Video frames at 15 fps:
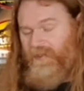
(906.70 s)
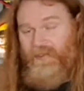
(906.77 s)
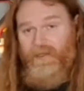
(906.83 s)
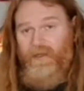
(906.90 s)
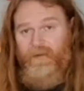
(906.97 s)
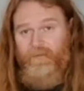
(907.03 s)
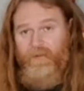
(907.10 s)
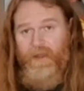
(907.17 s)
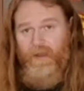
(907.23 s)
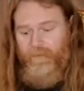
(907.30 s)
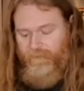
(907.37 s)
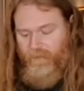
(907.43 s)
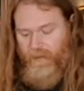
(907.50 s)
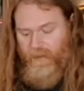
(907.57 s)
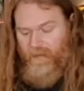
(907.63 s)
just love air
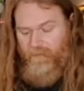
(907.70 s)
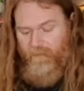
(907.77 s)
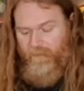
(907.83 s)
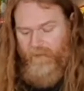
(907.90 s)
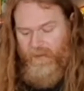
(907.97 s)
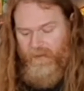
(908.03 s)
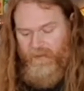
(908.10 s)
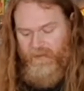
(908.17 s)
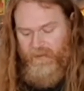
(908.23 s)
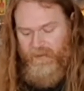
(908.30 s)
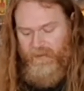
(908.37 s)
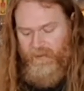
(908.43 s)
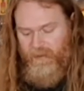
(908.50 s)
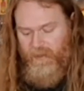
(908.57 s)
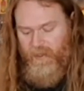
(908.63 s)
frying everything. It's
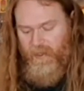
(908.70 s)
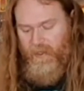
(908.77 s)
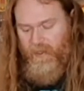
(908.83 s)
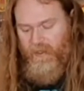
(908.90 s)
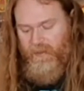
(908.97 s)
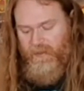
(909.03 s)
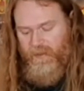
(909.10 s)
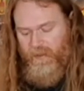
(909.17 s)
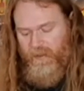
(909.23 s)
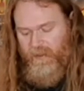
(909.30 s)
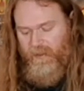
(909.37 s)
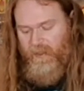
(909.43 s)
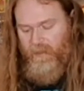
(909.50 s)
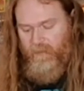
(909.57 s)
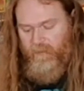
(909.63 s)
like a
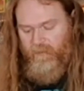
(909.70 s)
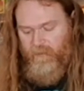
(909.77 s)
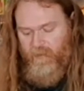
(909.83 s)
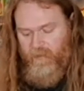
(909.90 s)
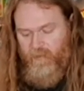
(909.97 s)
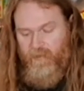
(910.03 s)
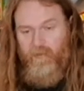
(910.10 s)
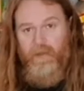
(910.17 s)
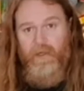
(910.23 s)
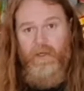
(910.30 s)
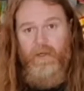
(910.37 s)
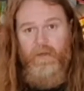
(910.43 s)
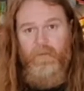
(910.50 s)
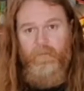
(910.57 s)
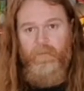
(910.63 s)
kid with a new toy, you
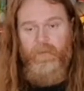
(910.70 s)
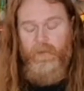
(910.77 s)
know.